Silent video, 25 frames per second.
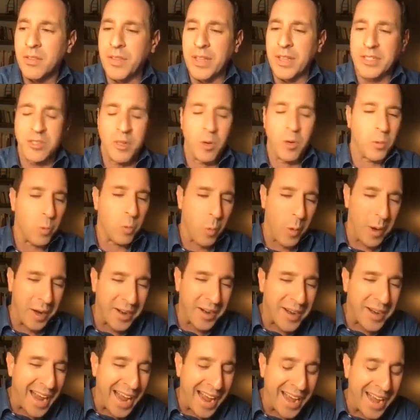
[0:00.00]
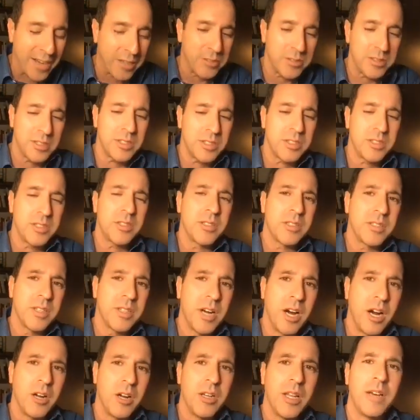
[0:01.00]
that don't warehouse
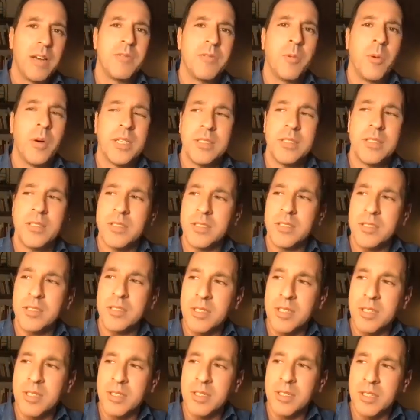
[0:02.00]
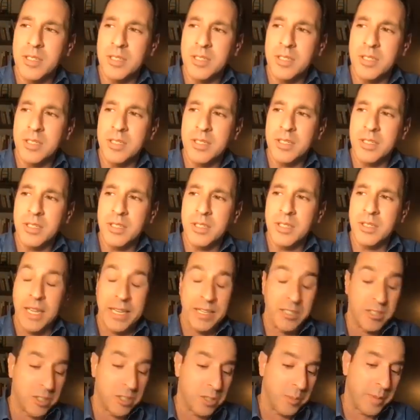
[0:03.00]
our loved ones
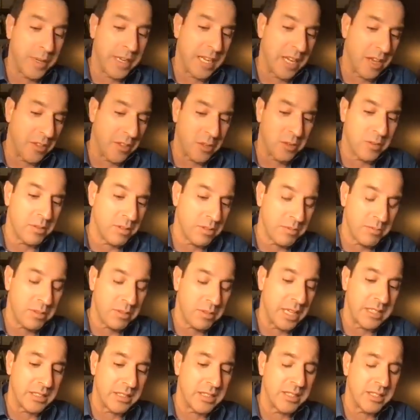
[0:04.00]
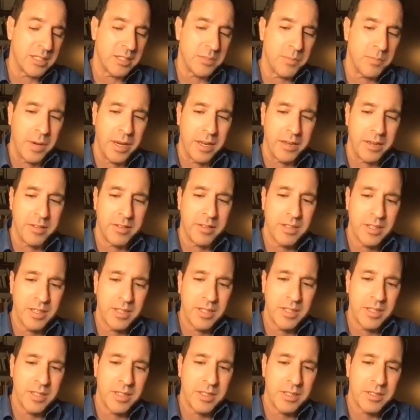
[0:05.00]
like too many other places, but
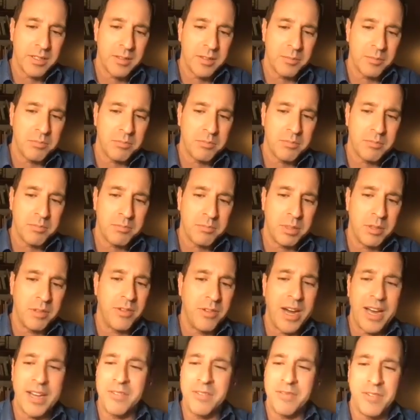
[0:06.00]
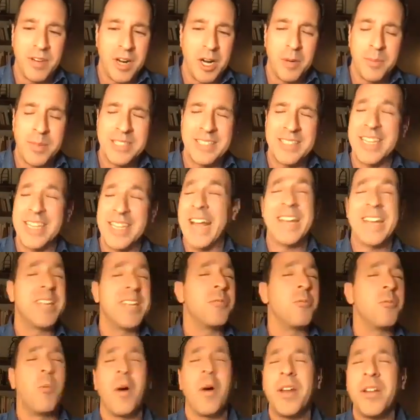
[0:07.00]
provide environments that
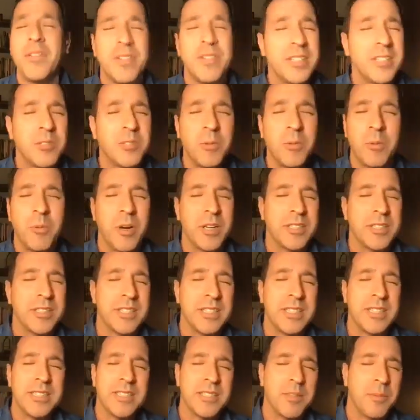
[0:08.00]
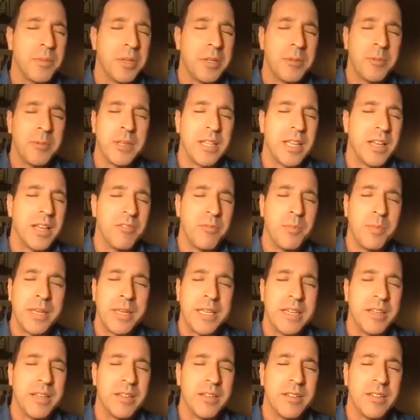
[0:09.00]
any one of us would want to see somebody we love
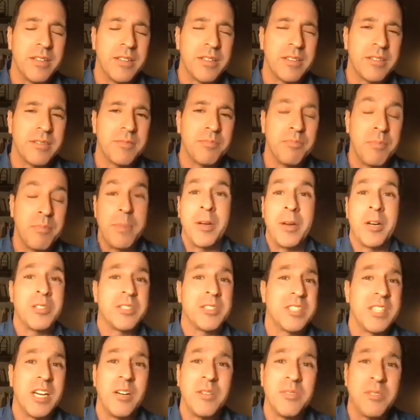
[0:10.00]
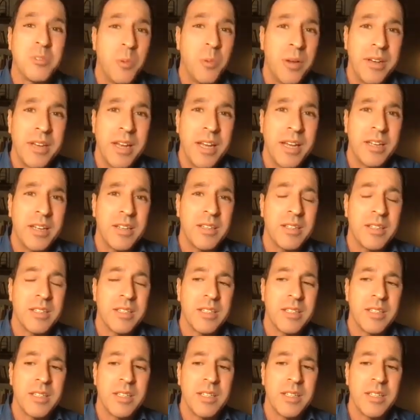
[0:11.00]
be in, maybe ourselves one day,
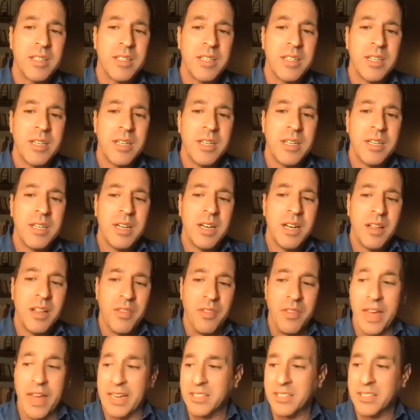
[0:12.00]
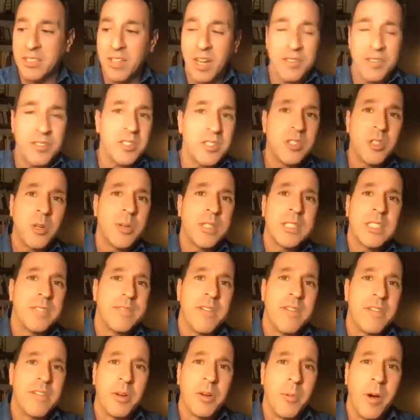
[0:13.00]
that it's not the choice
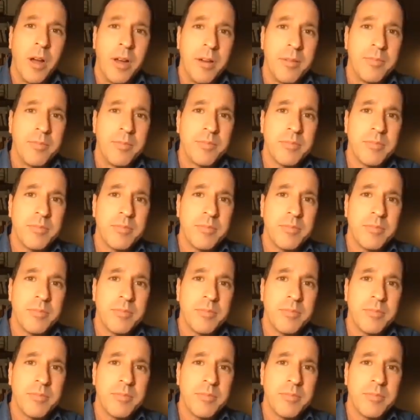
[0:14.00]
of everyone.